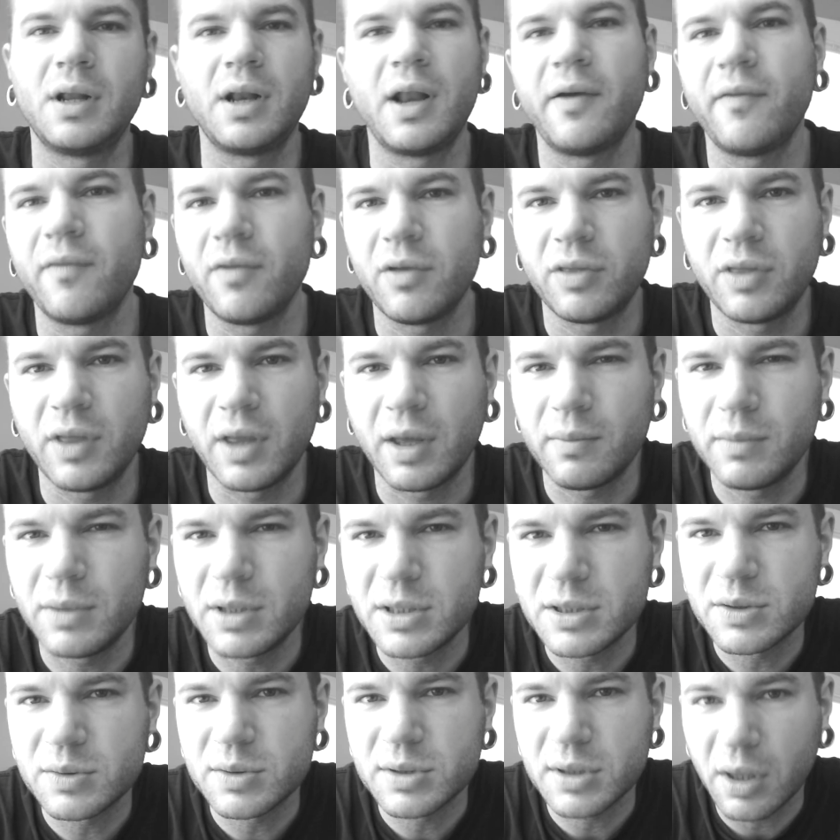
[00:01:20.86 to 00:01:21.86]
and everything. I mean,
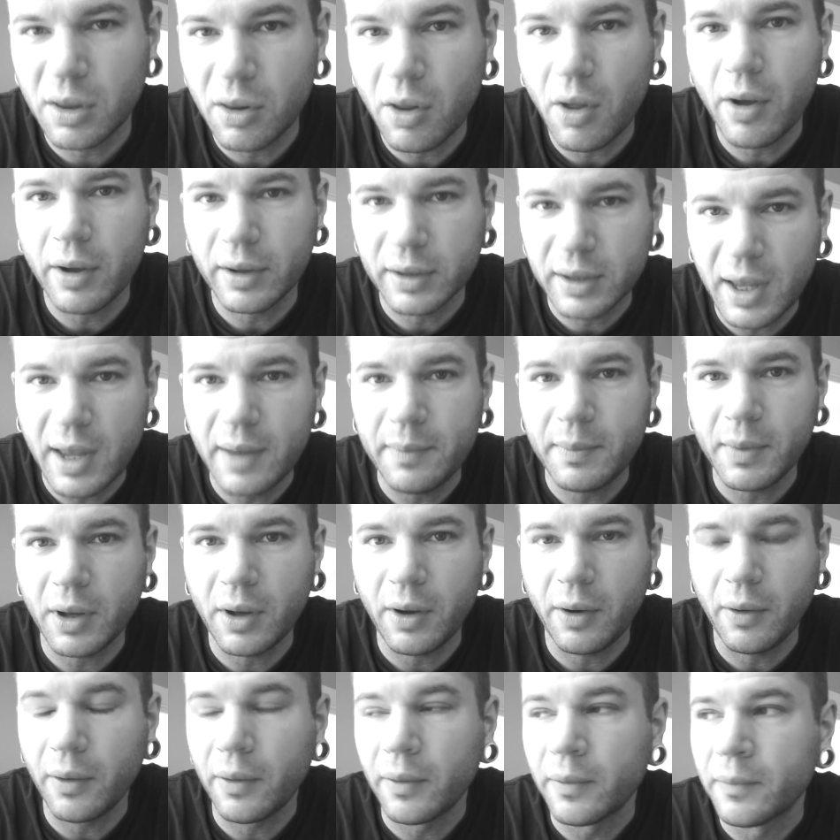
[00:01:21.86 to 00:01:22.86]
this was a long time
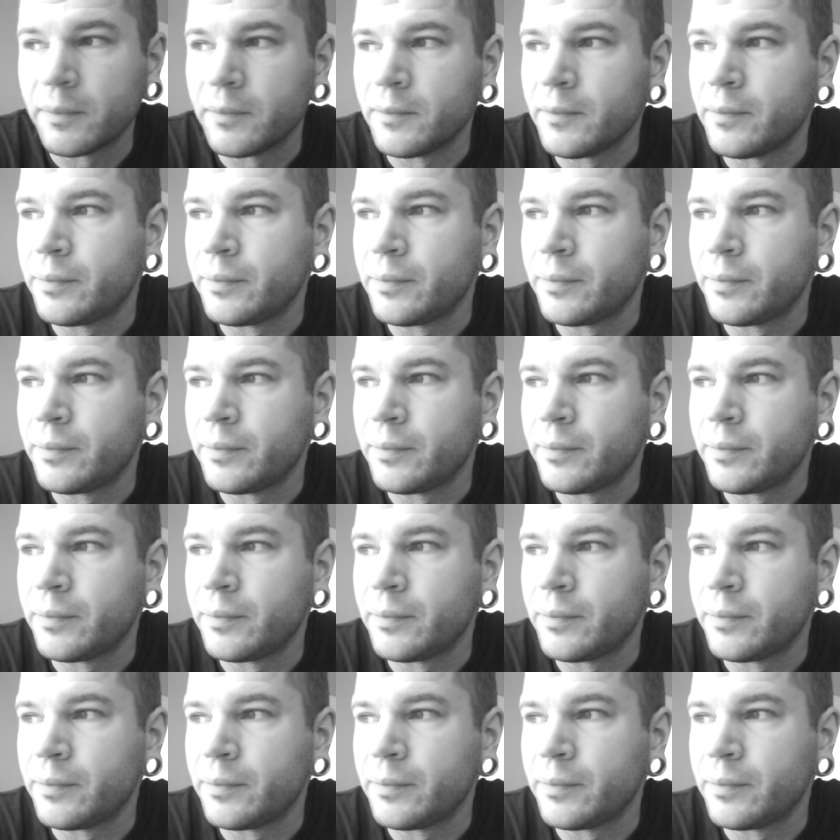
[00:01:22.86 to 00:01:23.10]
ago.